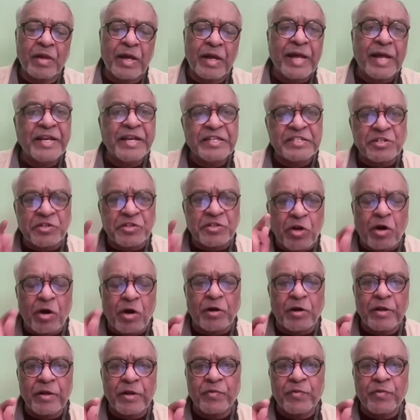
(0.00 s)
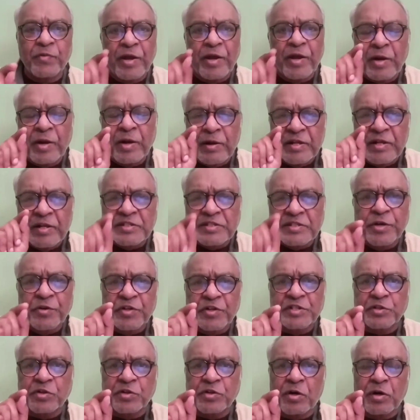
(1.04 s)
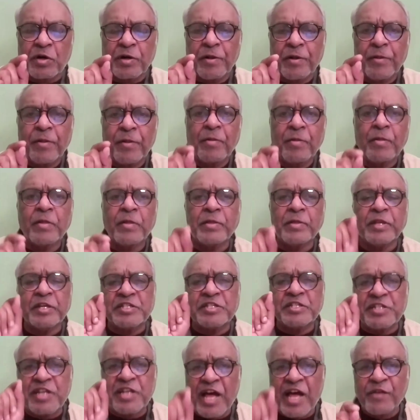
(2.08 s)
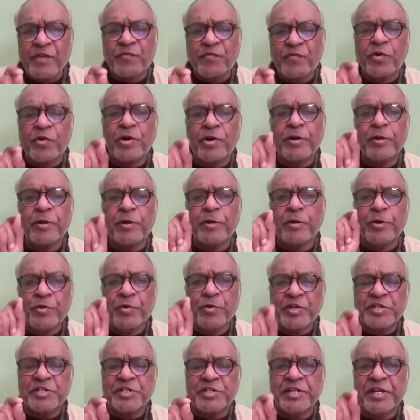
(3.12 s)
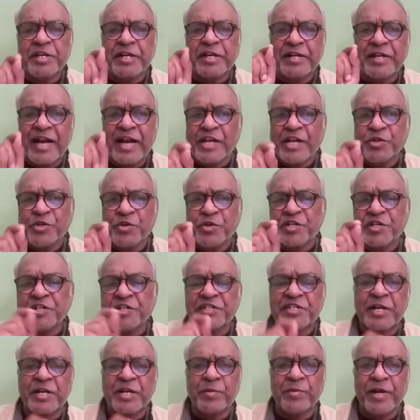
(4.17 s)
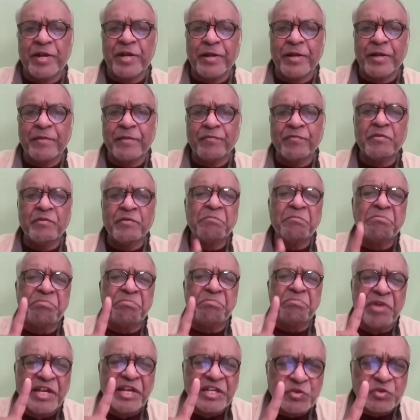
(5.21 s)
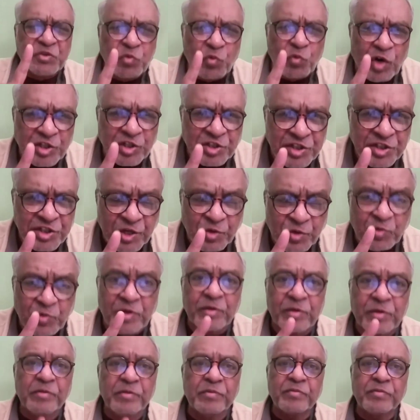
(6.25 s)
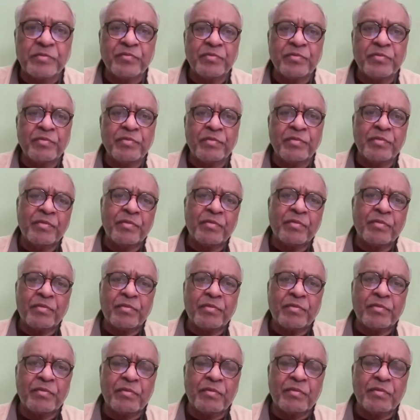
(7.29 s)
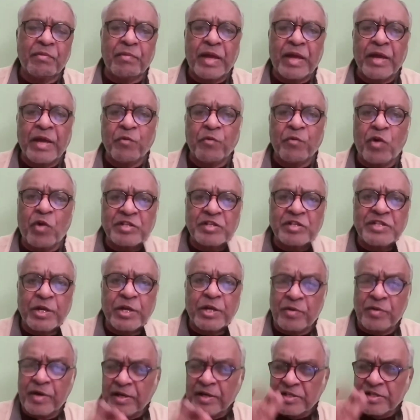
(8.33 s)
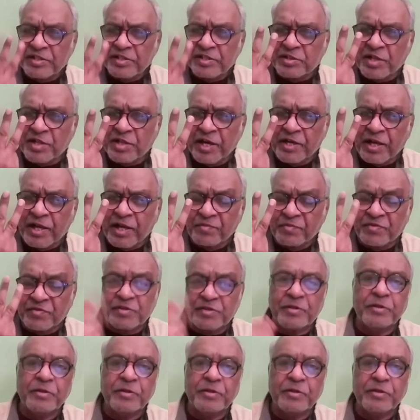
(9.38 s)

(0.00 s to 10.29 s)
And his talk, if you listen to his talk, the Stanford University graduation ceremony, please watch that one. I watched that one at least 3 times.